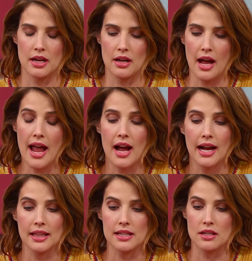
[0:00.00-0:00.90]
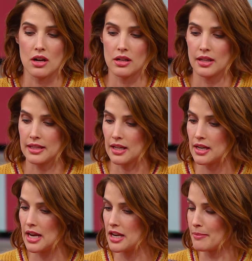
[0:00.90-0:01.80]
Uh, I, I like to call it like the
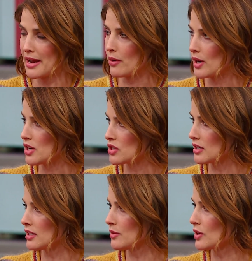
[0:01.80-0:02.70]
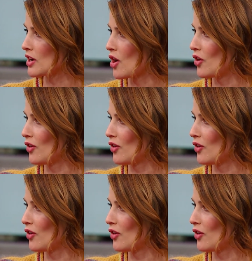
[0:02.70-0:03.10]
Canadian migration. And you would go,